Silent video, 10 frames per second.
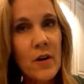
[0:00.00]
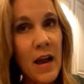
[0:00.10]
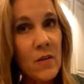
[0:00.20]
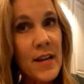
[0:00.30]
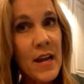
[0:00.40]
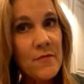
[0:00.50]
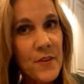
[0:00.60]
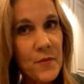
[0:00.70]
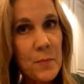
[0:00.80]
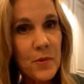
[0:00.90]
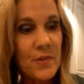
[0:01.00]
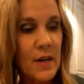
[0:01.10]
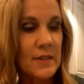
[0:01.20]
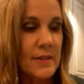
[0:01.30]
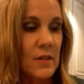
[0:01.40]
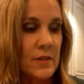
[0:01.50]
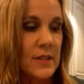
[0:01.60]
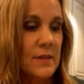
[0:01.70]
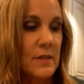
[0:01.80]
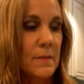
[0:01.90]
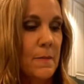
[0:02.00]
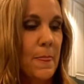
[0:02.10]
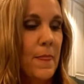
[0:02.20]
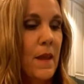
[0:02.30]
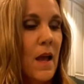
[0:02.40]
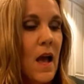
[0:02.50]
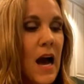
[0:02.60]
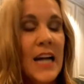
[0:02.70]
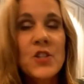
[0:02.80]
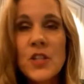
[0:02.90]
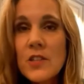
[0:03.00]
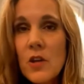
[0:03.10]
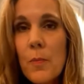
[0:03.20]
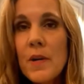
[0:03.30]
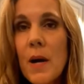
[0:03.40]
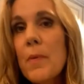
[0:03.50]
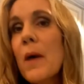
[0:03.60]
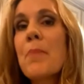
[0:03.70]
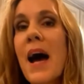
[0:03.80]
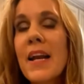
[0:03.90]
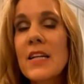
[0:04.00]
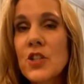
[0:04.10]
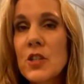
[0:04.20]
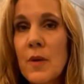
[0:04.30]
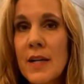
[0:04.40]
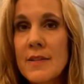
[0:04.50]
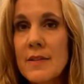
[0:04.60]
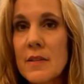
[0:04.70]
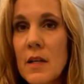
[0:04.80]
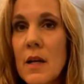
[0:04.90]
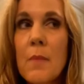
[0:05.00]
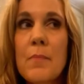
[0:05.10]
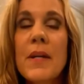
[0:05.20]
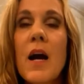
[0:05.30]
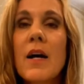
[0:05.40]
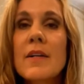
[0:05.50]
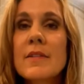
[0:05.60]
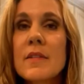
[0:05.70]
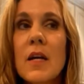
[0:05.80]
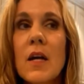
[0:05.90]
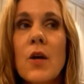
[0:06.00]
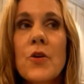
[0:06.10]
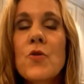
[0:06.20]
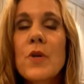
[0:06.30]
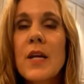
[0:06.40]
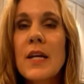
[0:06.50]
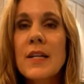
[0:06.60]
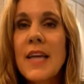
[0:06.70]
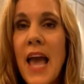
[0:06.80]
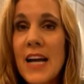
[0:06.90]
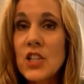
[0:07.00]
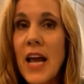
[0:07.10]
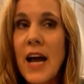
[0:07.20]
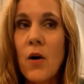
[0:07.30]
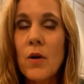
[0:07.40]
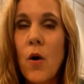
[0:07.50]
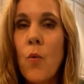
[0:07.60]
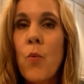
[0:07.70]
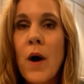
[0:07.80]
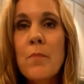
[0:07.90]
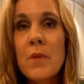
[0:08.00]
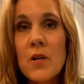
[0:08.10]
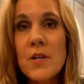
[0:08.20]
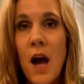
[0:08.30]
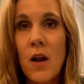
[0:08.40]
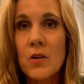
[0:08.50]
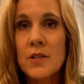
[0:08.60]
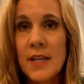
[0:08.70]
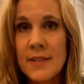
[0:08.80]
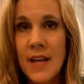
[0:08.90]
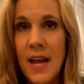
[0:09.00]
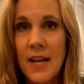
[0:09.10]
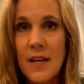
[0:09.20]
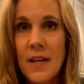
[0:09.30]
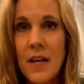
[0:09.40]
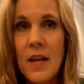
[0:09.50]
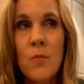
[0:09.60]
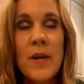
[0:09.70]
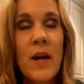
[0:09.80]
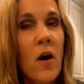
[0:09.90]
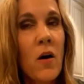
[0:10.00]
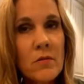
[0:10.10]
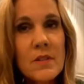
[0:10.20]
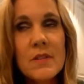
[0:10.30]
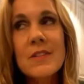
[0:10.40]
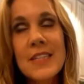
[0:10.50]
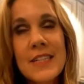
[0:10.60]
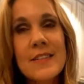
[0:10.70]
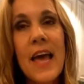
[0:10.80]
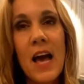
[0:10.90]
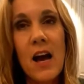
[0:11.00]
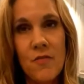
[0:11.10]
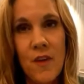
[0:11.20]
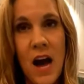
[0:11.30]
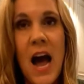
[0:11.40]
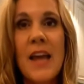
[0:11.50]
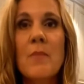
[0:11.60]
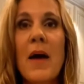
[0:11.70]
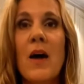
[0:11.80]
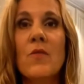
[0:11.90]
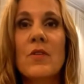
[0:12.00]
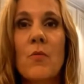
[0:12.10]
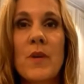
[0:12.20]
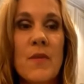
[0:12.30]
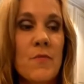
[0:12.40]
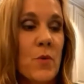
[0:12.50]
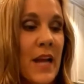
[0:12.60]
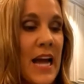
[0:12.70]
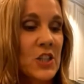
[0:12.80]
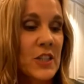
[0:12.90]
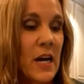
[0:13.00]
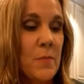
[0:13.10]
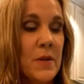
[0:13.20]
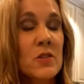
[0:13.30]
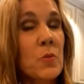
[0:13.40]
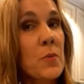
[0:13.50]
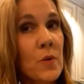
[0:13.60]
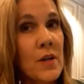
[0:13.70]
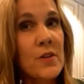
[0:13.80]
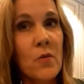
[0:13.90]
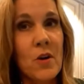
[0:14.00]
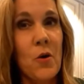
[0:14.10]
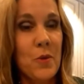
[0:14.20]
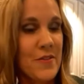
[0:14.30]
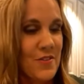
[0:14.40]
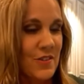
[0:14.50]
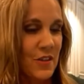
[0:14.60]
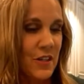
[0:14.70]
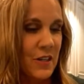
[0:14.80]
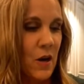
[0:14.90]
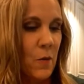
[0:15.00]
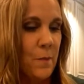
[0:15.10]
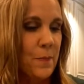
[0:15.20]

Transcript: I only have 15% on Celsius. I just opened up a Binance US because you can cash out $1 million a day. And we all need to have a high amount whenever we're cashing out because we really don't know where this is going to go.